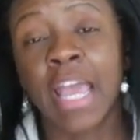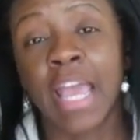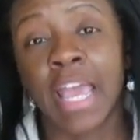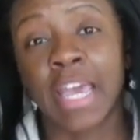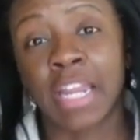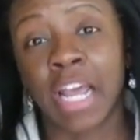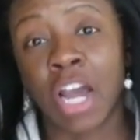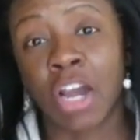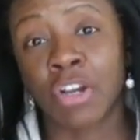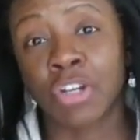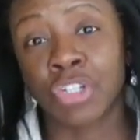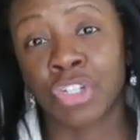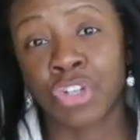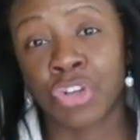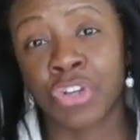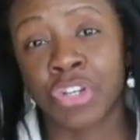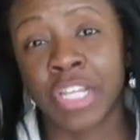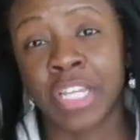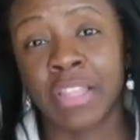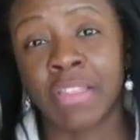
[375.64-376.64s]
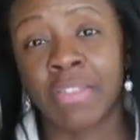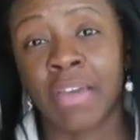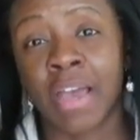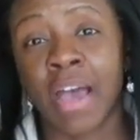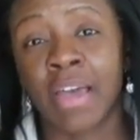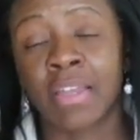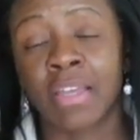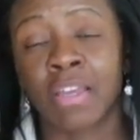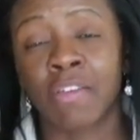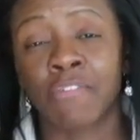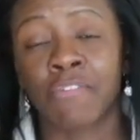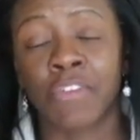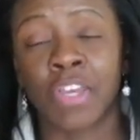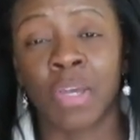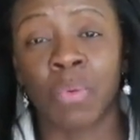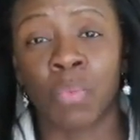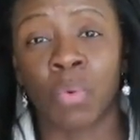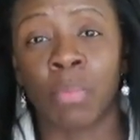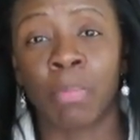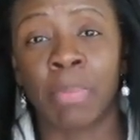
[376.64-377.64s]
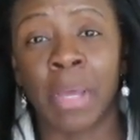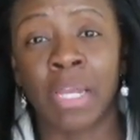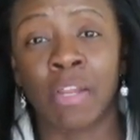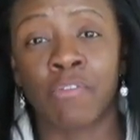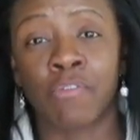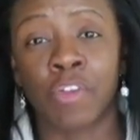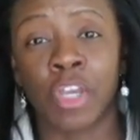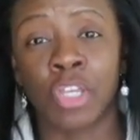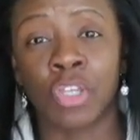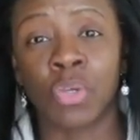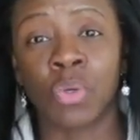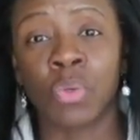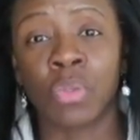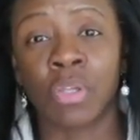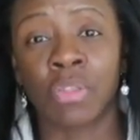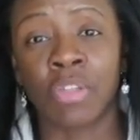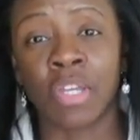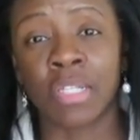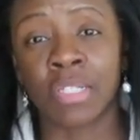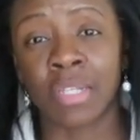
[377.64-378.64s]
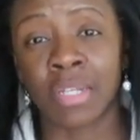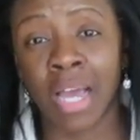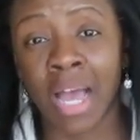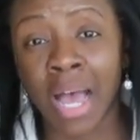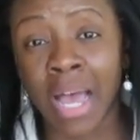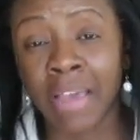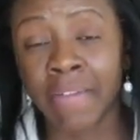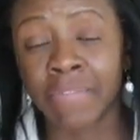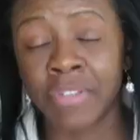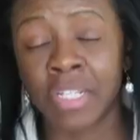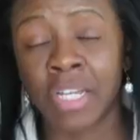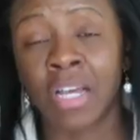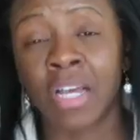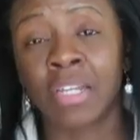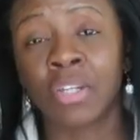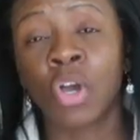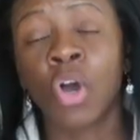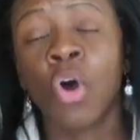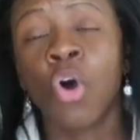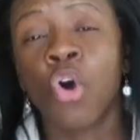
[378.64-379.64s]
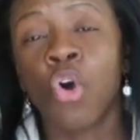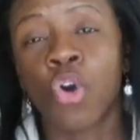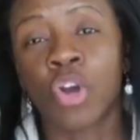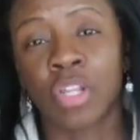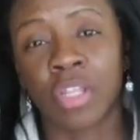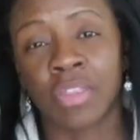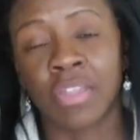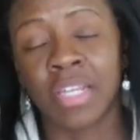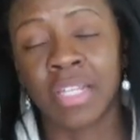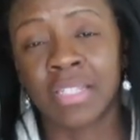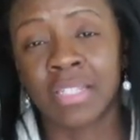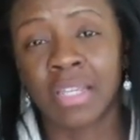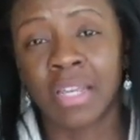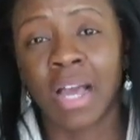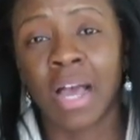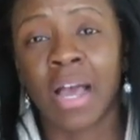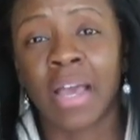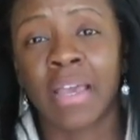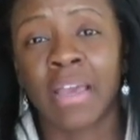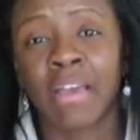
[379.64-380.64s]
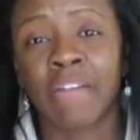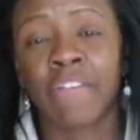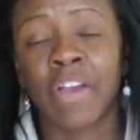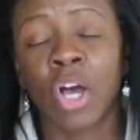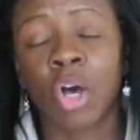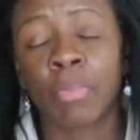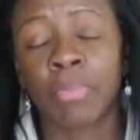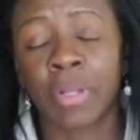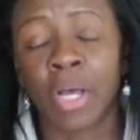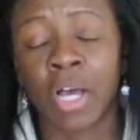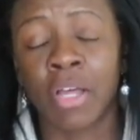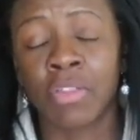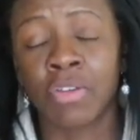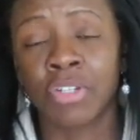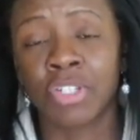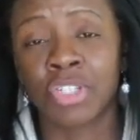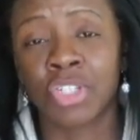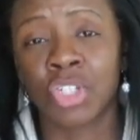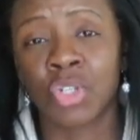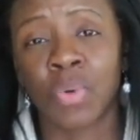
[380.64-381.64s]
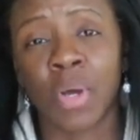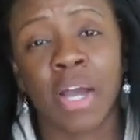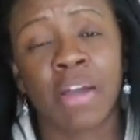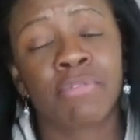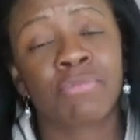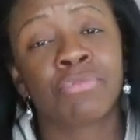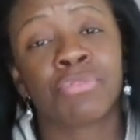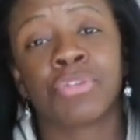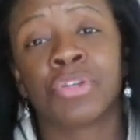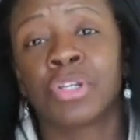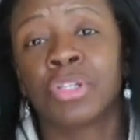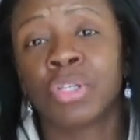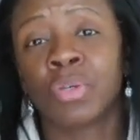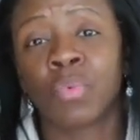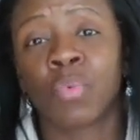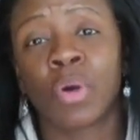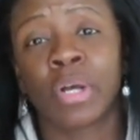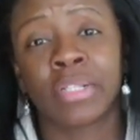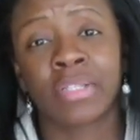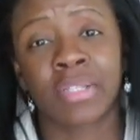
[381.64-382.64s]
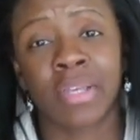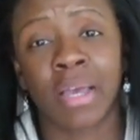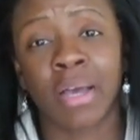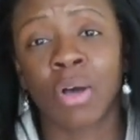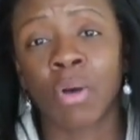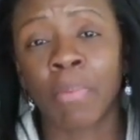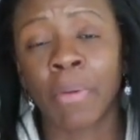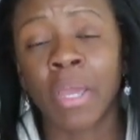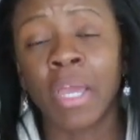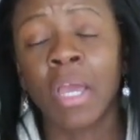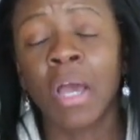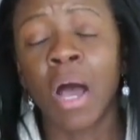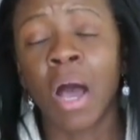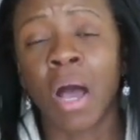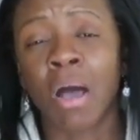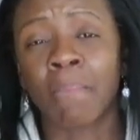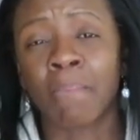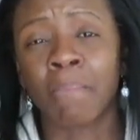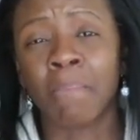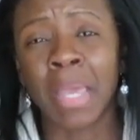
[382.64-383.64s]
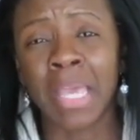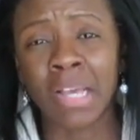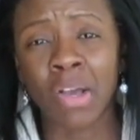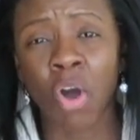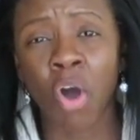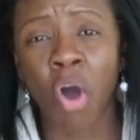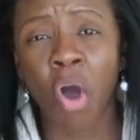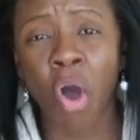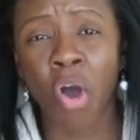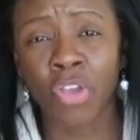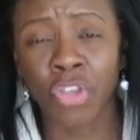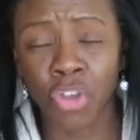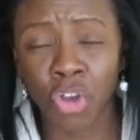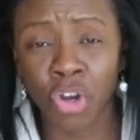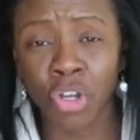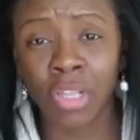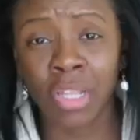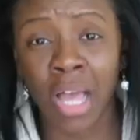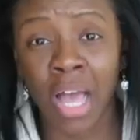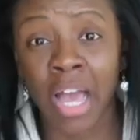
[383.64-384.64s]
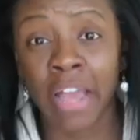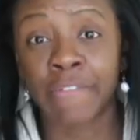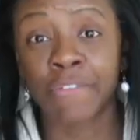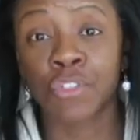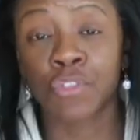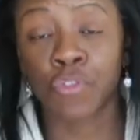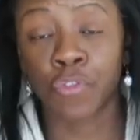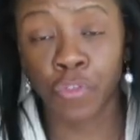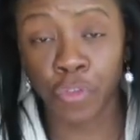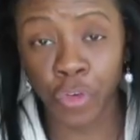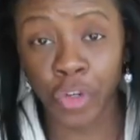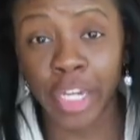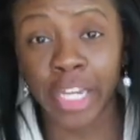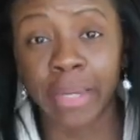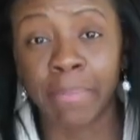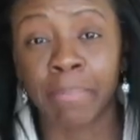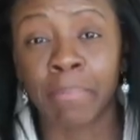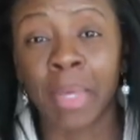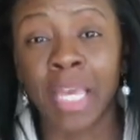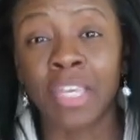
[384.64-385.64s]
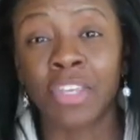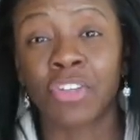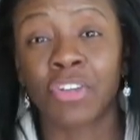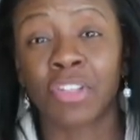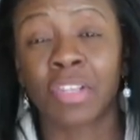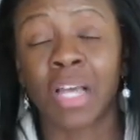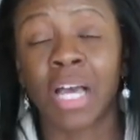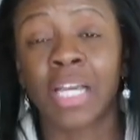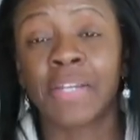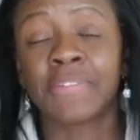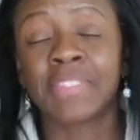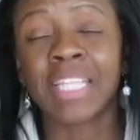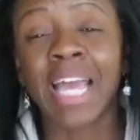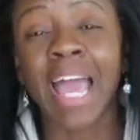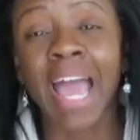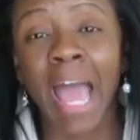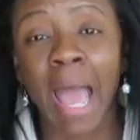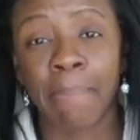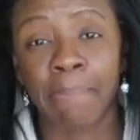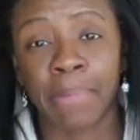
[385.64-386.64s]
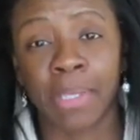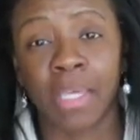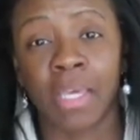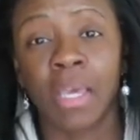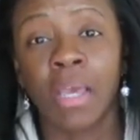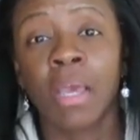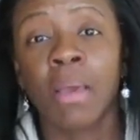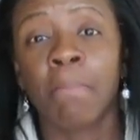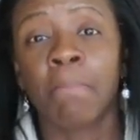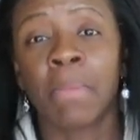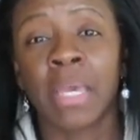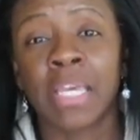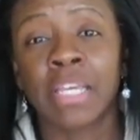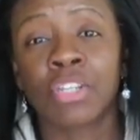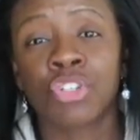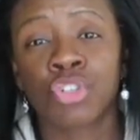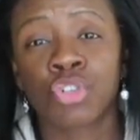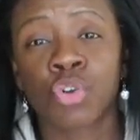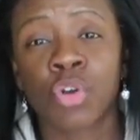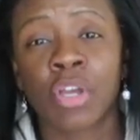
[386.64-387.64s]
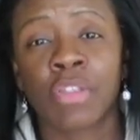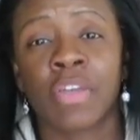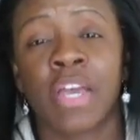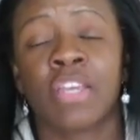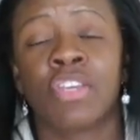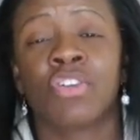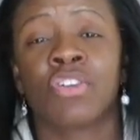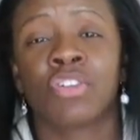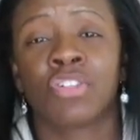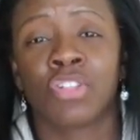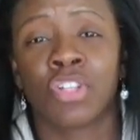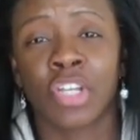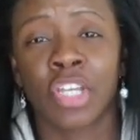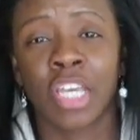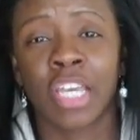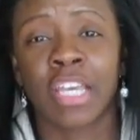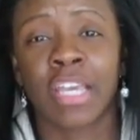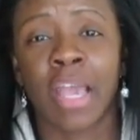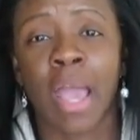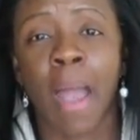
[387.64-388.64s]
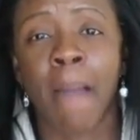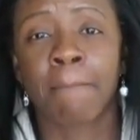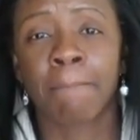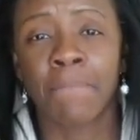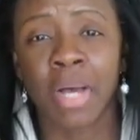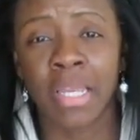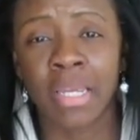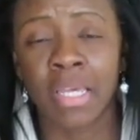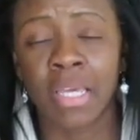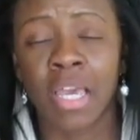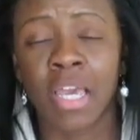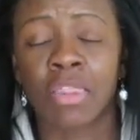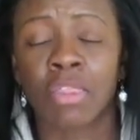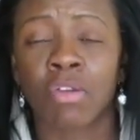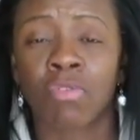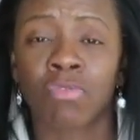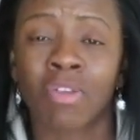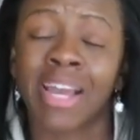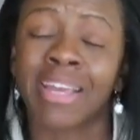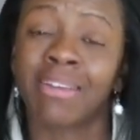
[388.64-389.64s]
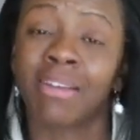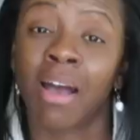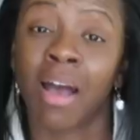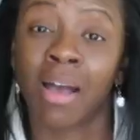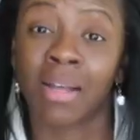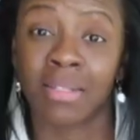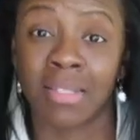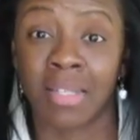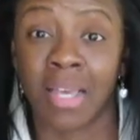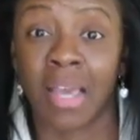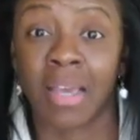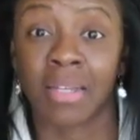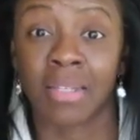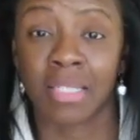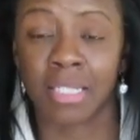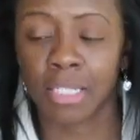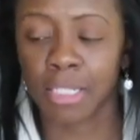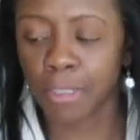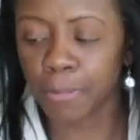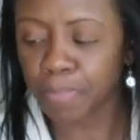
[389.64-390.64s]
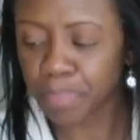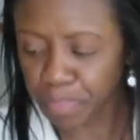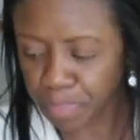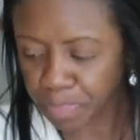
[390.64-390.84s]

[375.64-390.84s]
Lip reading: and our journey, that if it will benefit you, the things that I've done or the things that I have helped others do, I really want to help make your lives free, make your lives happy, make sure that you're looking at money in the right context.